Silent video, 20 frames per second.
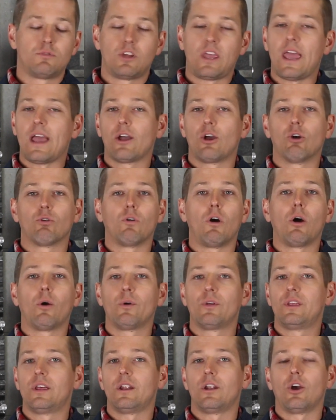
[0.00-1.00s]
Can't go wrong
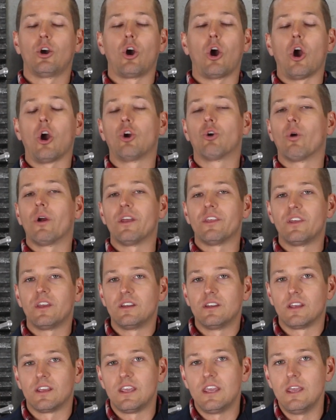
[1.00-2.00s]
with it. Great
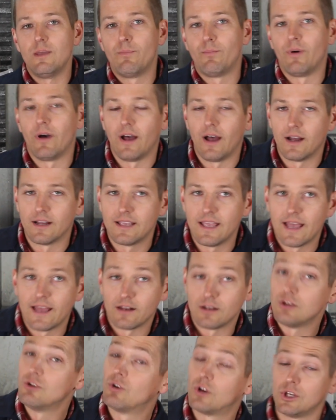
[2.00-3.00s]
thing to keep. Uh,
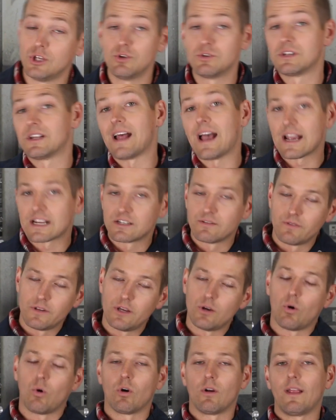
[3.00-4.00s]
again, you can use it
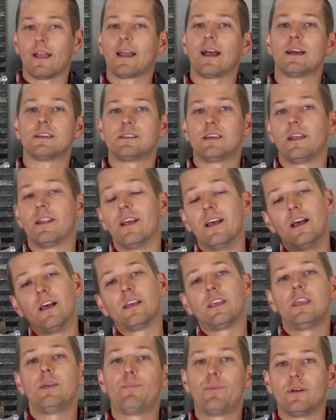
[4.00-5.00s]
actively, or like I said,
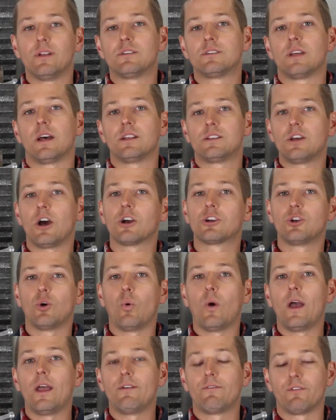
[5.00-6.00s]
keep it uh, tucked
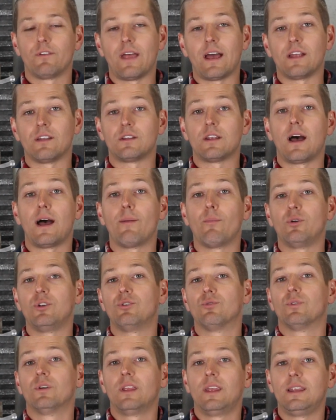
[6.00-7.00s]
away for that time when
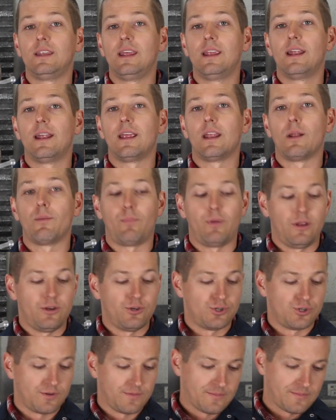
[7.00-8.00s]
you really need it in a
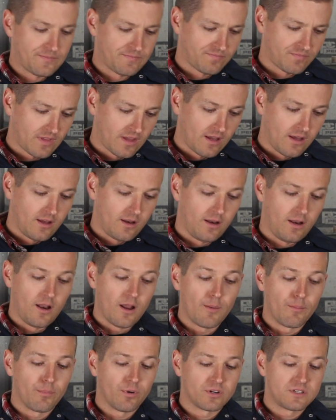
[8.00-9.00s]
pinch.
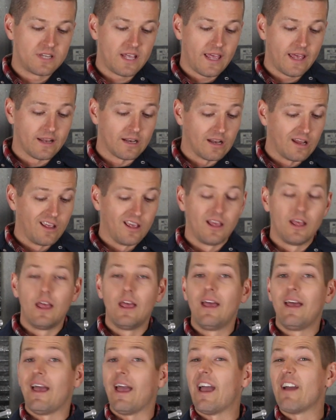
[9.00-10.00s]
Number ten,
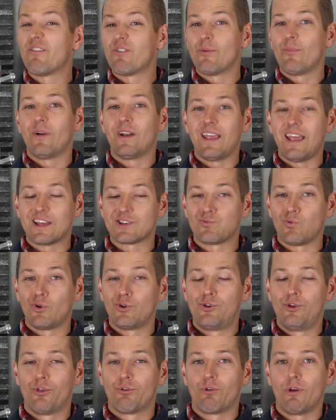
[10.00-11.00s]
everybody has
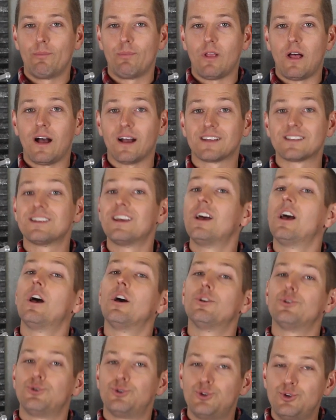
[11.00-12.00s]
one, two, three blocks,
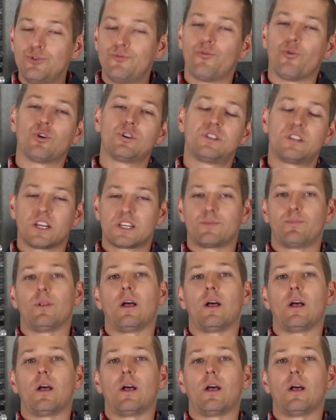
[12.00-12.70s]
two, four, six